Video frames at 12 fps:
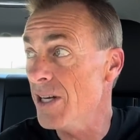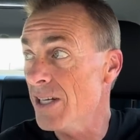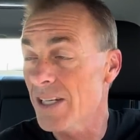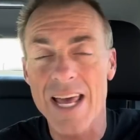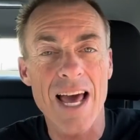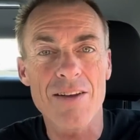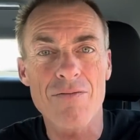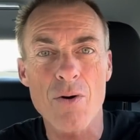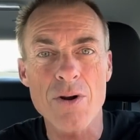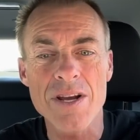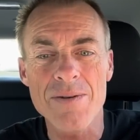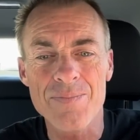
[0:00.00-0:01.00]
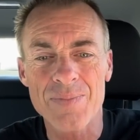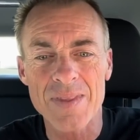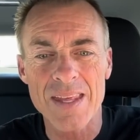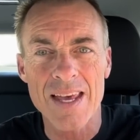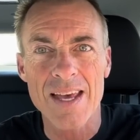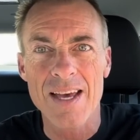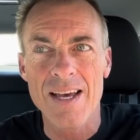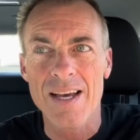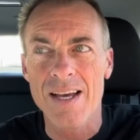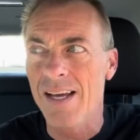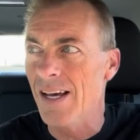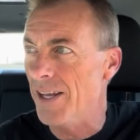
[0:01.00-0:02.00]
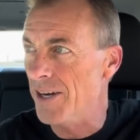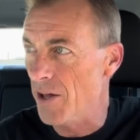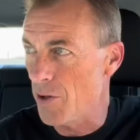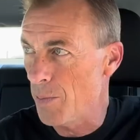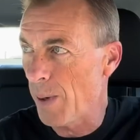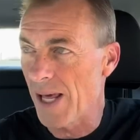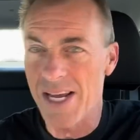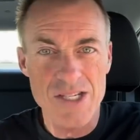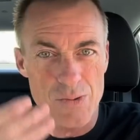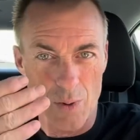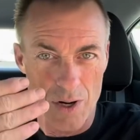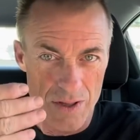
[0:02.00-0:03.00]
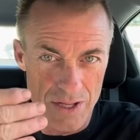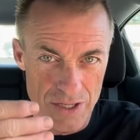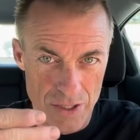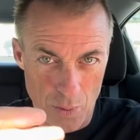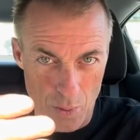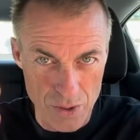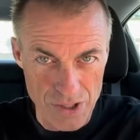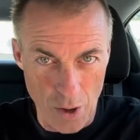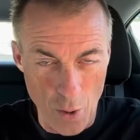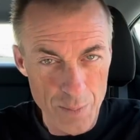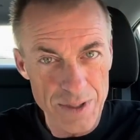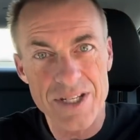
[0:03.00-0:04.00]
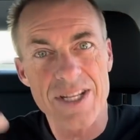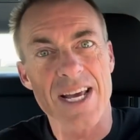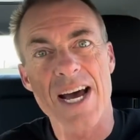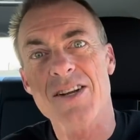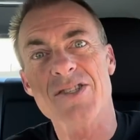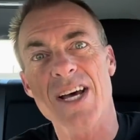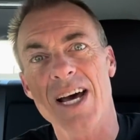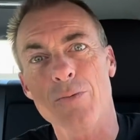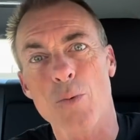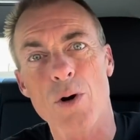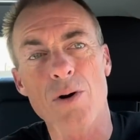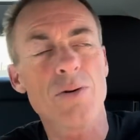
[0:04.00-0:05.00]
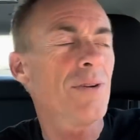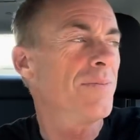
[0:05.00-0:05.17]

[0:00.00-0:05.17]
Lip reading: California. Another place where the doors open to the outside world.